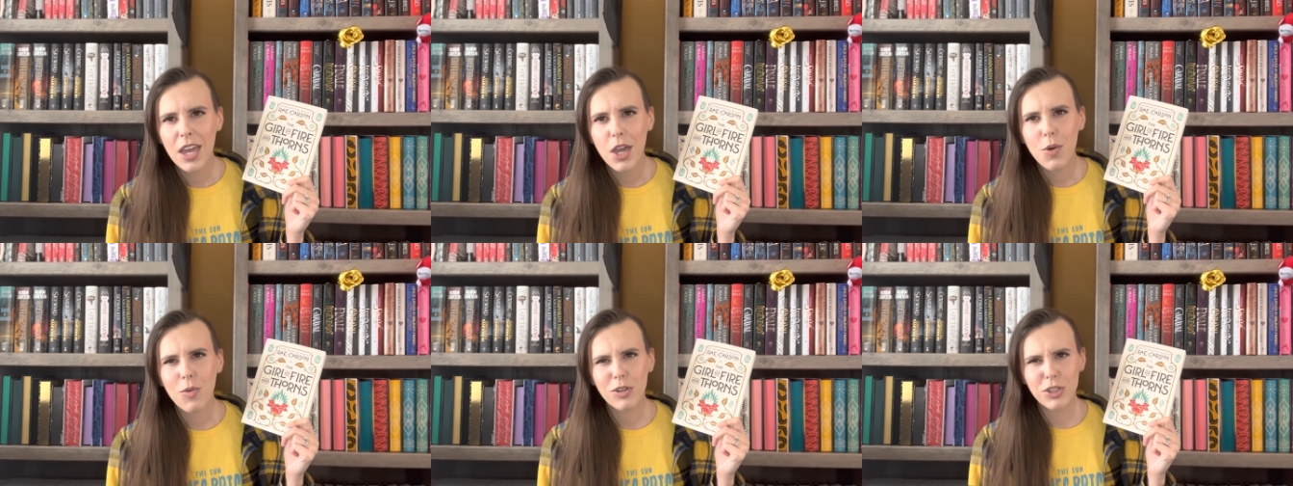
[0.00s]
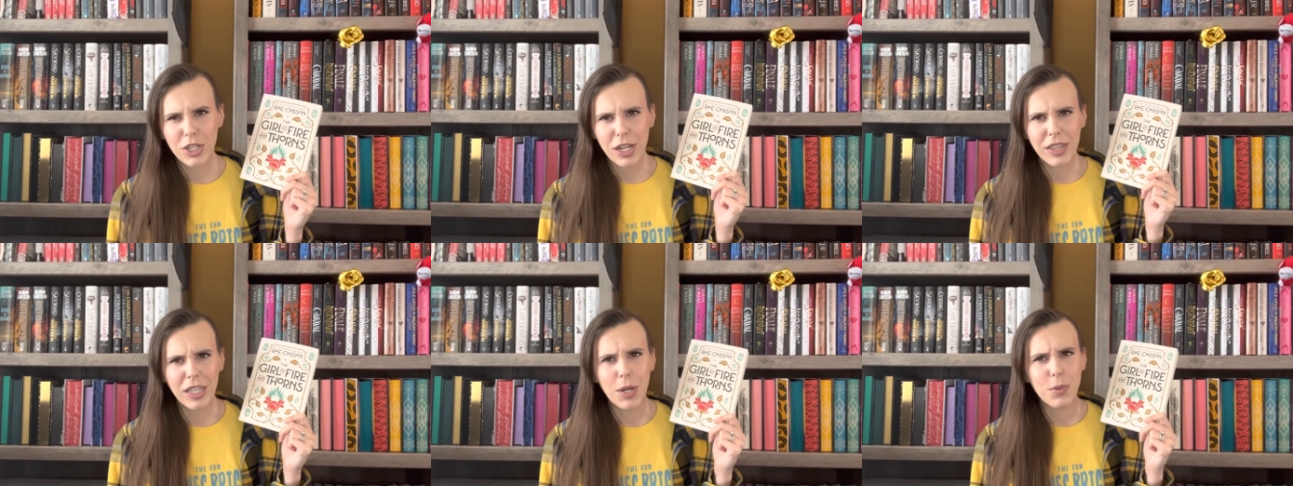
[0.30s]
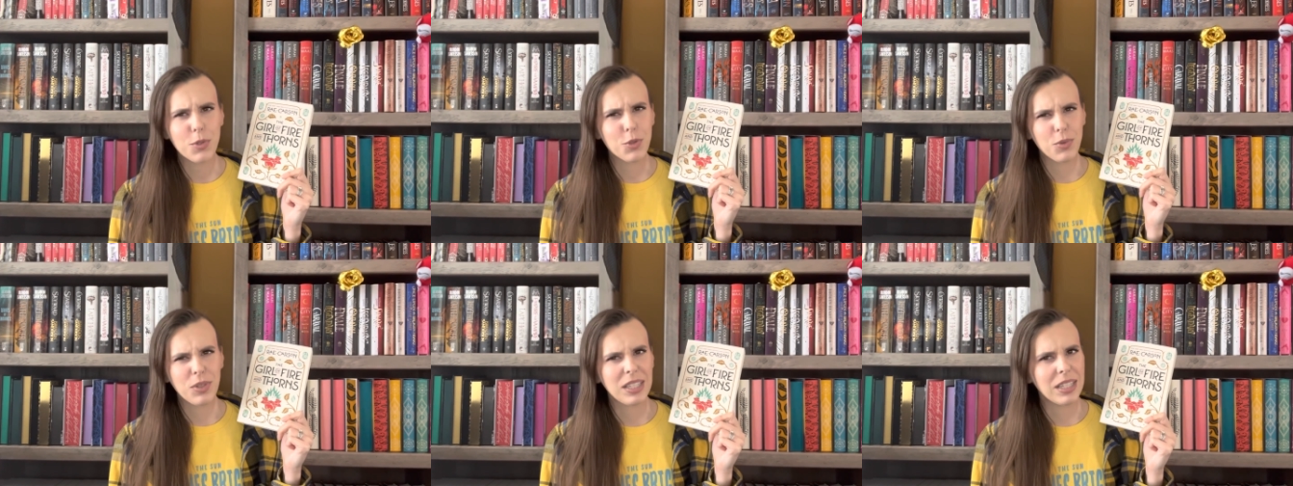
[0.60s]
which I thought
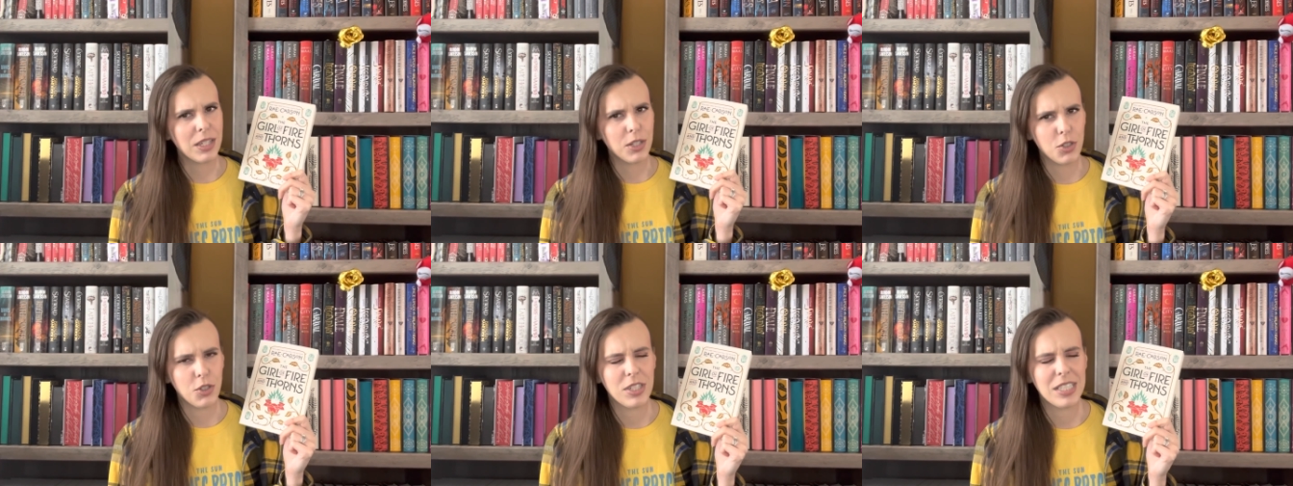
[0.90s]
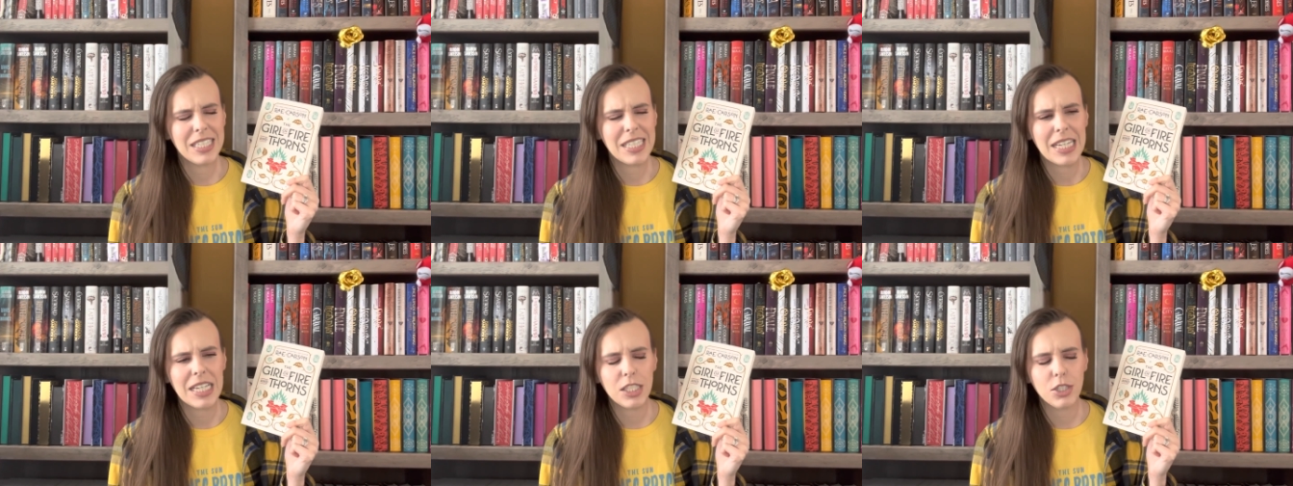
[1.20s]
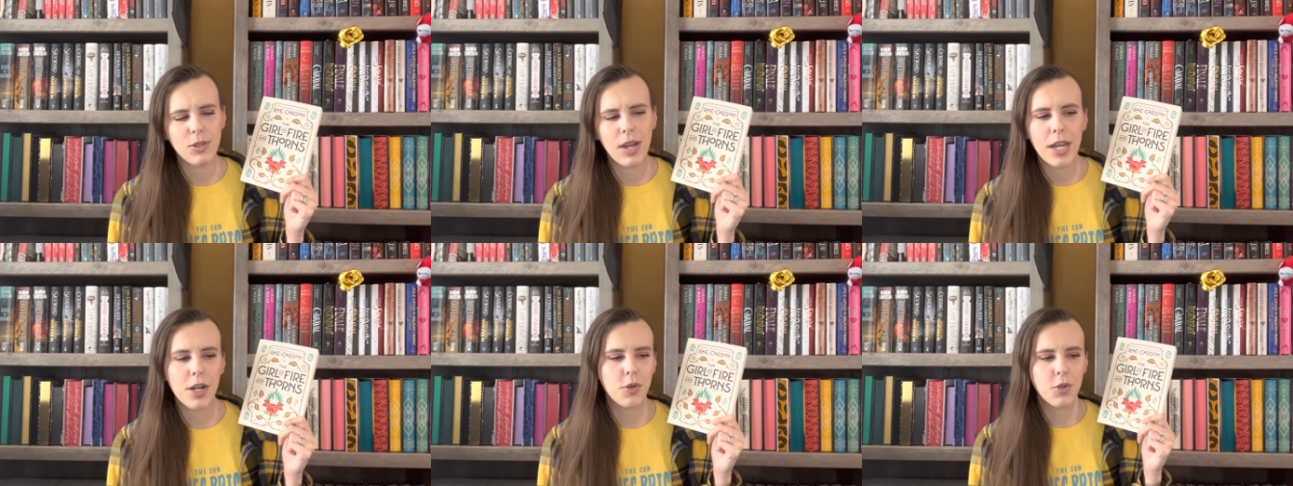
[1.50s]
was really interesting.
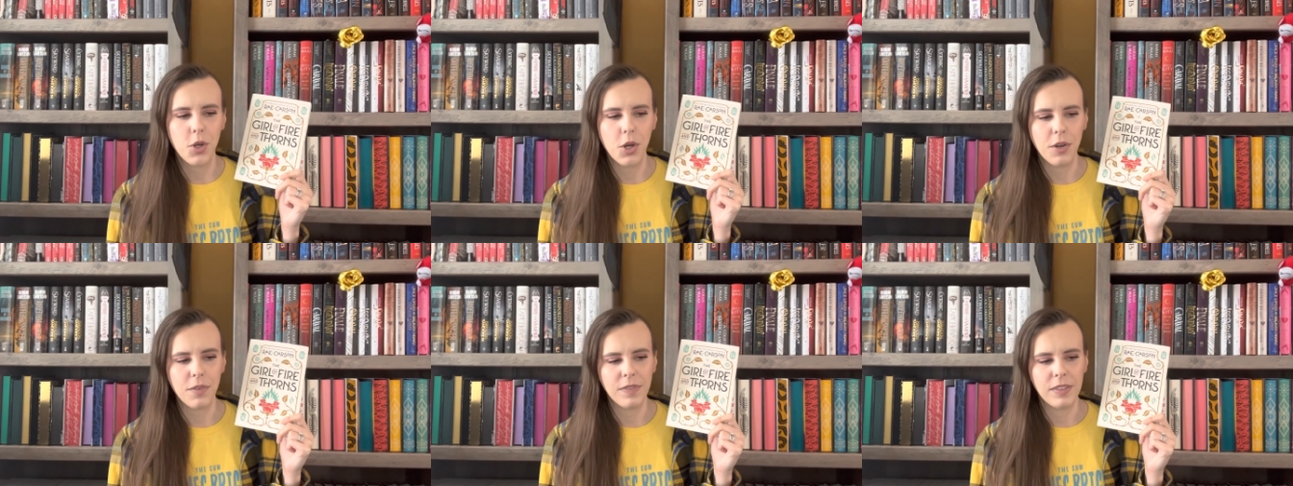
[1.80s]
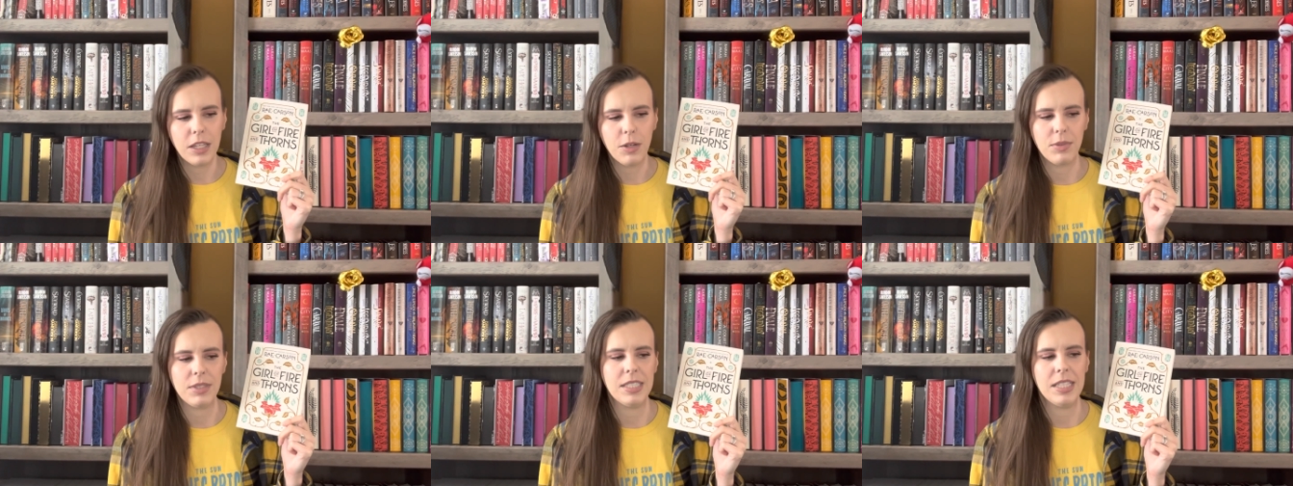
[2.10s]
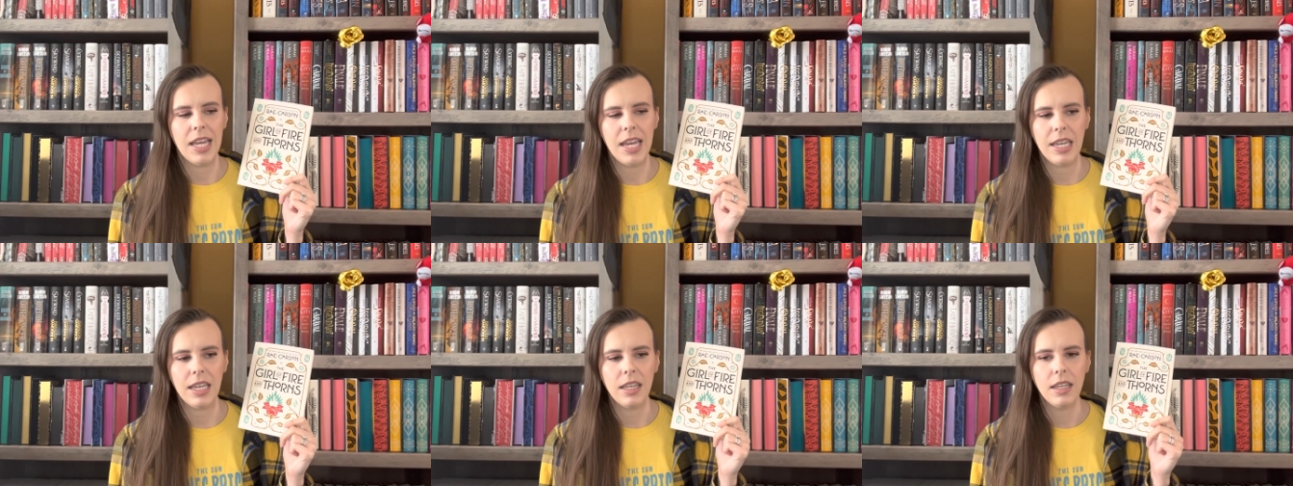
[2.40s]
So I don't know if there was
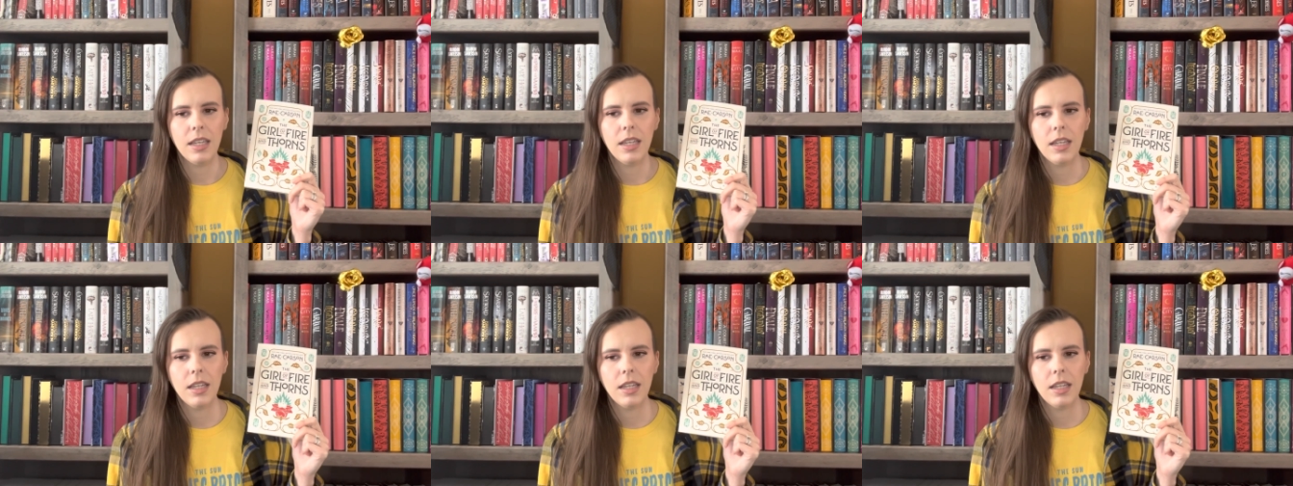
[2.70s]
like,